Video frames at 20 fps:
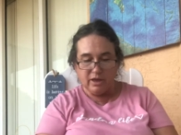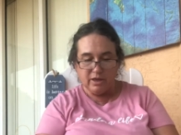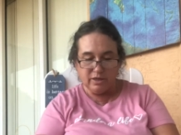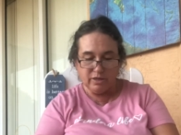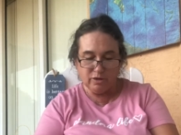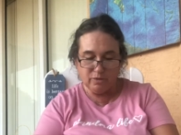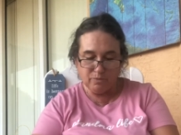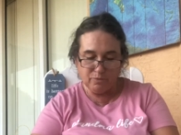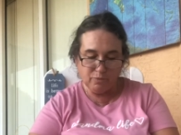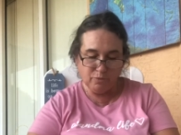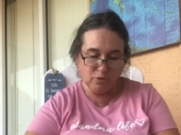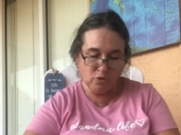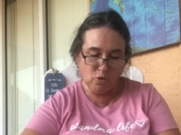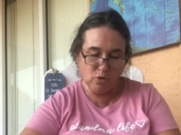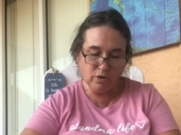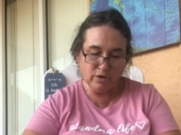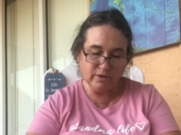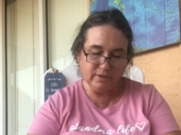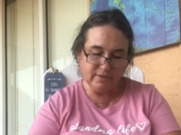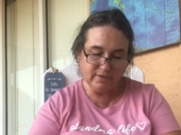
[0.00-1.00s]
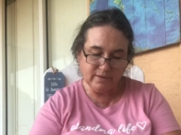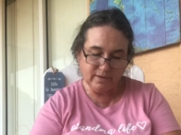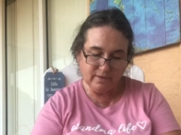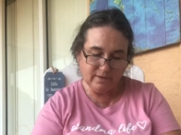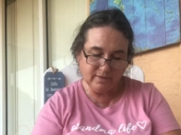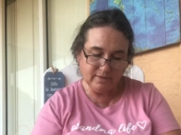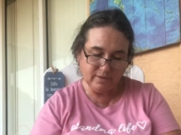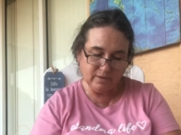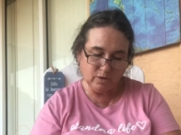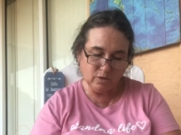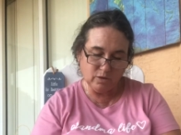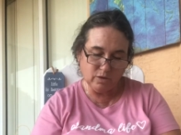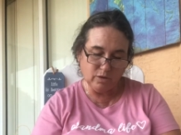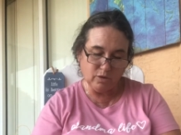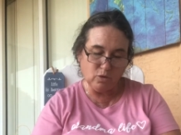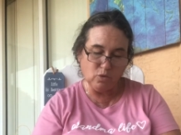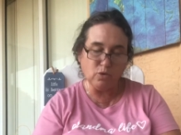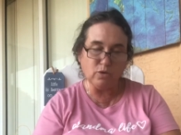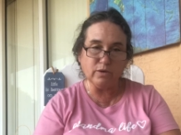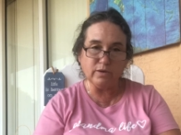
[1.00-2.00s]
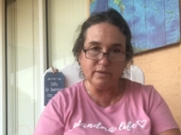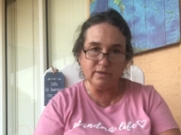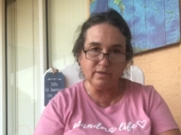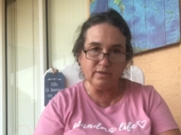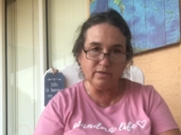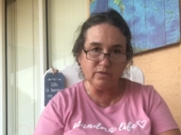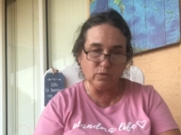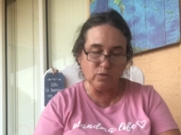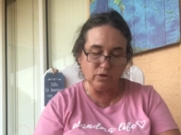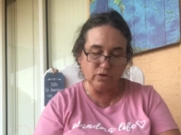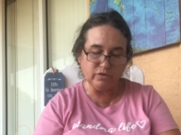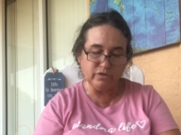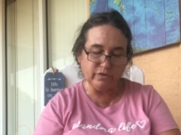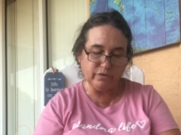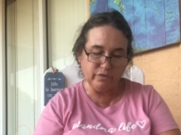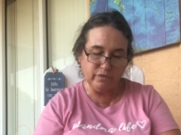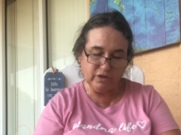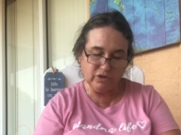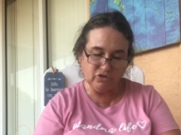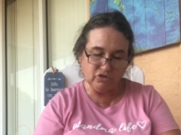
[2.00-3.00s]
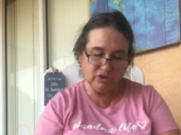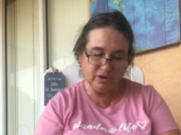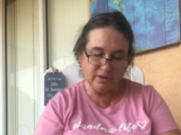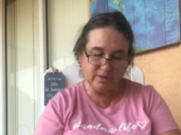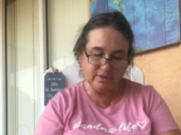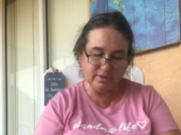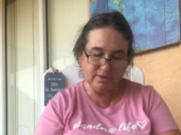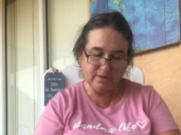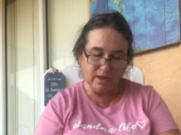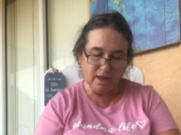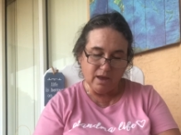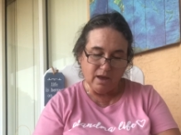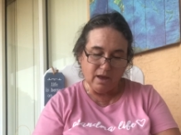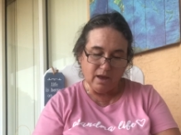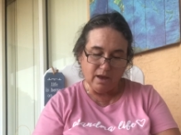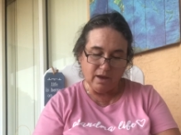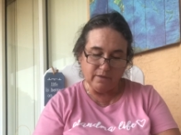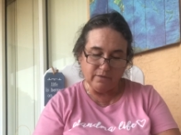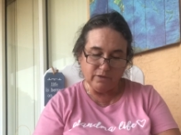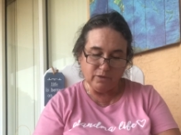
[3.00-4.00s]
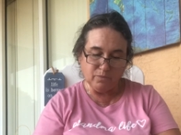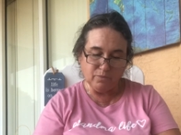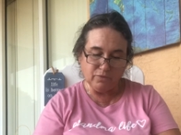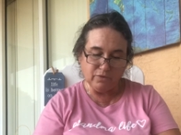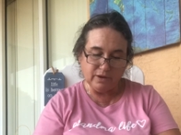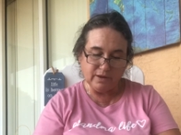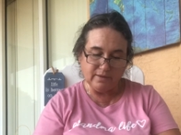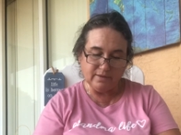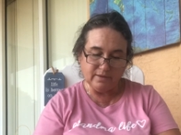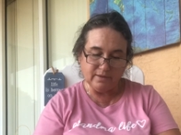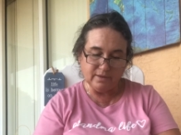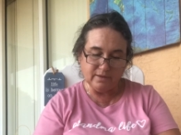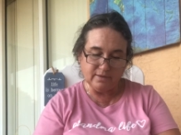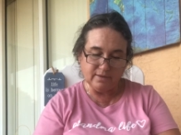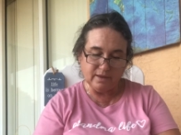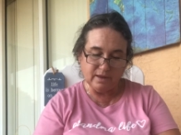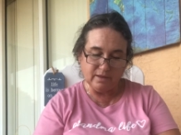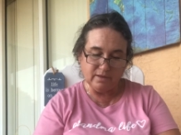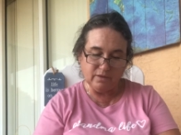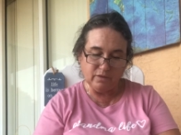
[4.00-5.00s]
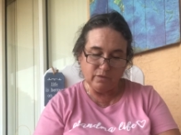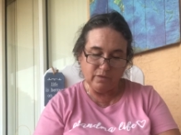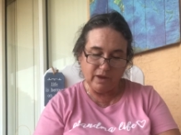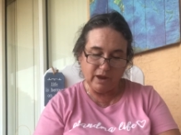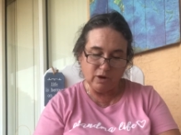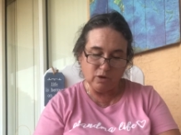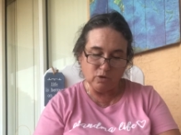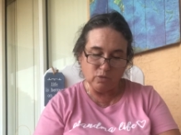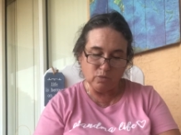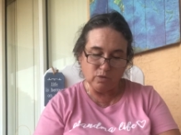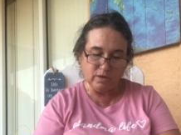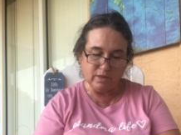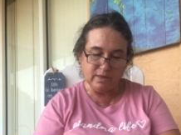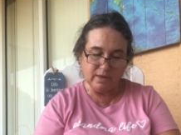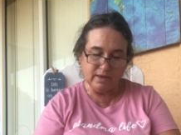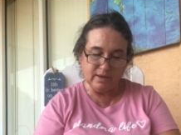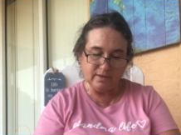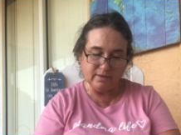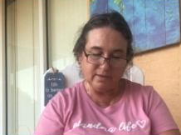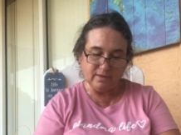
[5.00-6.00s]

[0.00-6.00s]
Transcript: The courses, the courses or divisions of the priests, the sons of Aaron, were these.